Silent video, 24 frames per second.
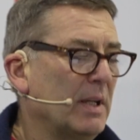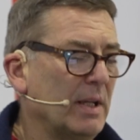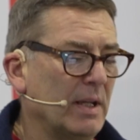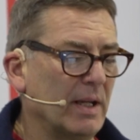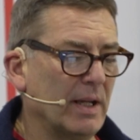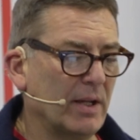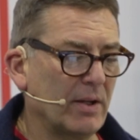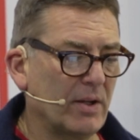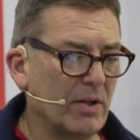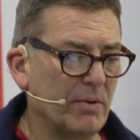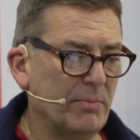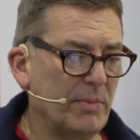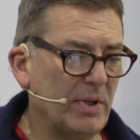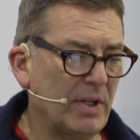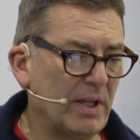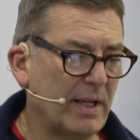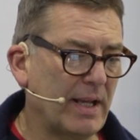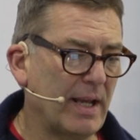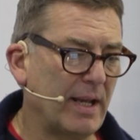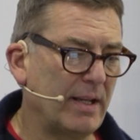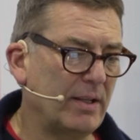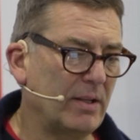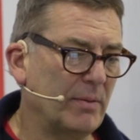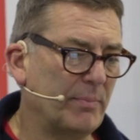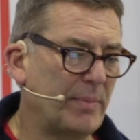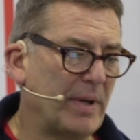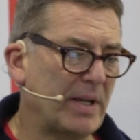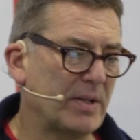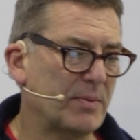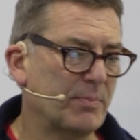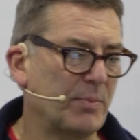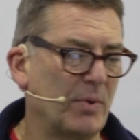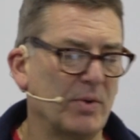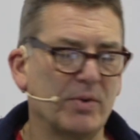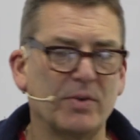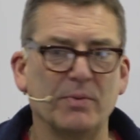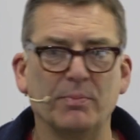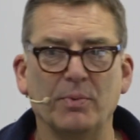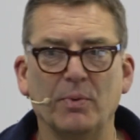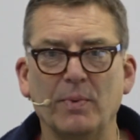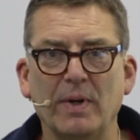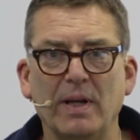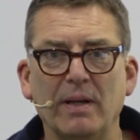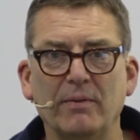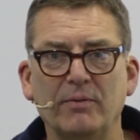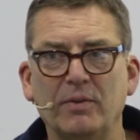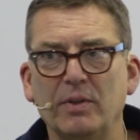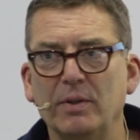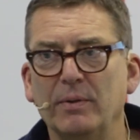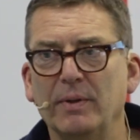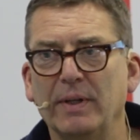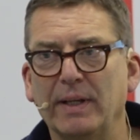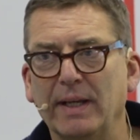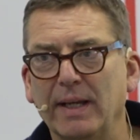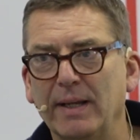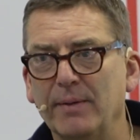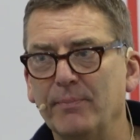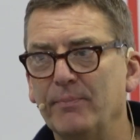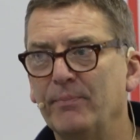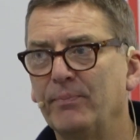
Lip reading: and communicate the best possible way of doing it.